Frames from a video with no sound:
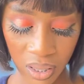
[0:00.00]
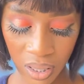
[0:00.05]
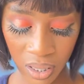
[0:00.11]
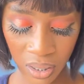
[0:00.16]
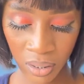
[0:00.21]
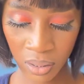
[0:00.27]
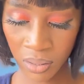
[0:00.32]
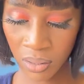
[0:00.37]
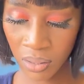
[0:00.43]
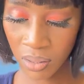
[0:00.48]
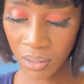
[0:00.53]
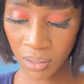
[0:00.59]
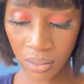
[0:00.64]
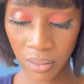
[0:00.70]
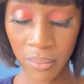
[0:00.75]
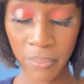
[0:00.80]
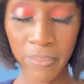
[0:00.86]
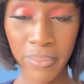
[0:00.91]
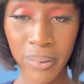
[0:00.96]
things,
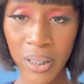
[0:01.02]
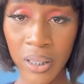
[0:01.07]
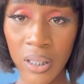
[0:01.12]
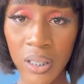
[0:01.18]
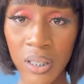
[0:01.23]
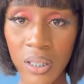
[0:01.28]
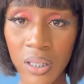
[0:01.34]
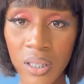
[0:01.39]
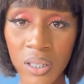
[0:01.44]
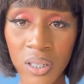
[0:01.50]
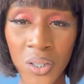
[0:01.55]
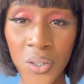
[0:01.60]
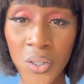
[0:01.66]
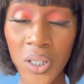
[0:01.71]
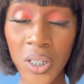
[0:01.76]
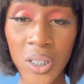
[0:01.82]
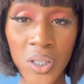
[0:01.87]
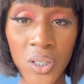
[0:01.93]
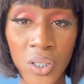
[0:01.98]
but this is
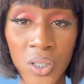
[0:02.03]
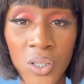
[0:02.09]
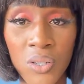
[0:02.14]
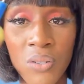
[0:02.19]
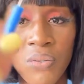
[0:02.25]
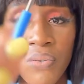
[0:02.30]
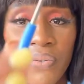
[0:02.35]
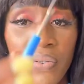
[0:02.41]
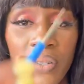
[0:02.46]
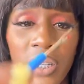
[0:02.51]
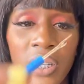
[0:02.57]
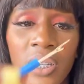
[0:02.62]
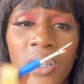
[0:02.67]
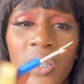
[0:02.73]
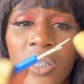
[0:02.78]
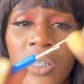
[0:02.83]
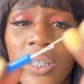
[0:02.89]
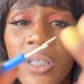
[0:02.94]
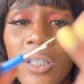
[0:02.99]
literally just to
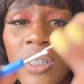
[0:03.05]
fix.